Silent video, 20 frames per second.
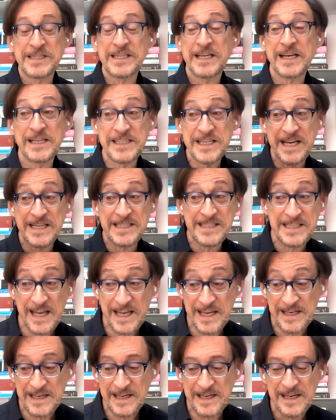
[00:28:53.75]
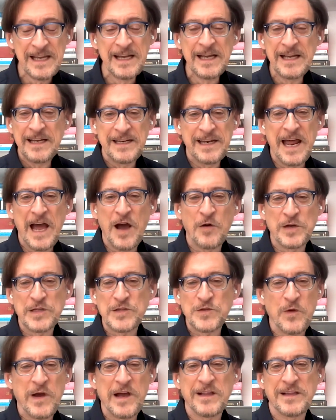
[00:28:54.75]
Jessica Chastain now
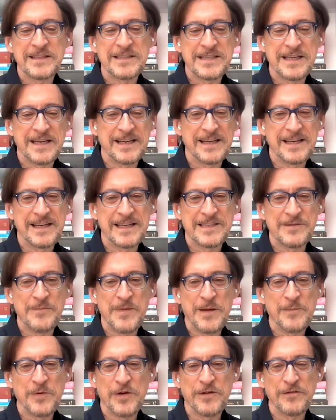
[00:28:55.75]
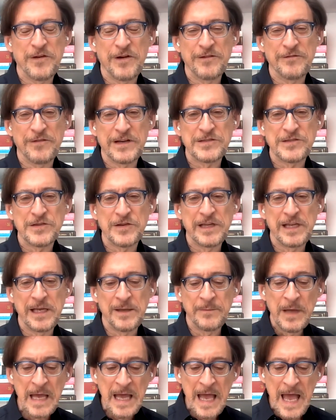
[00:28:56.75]
as well as a as a member of our investor
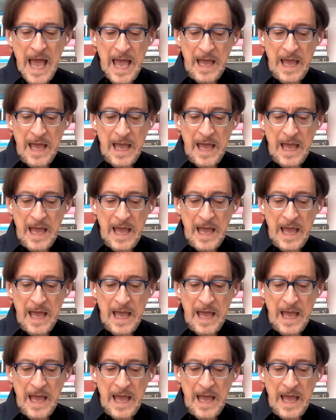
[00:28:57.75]
team.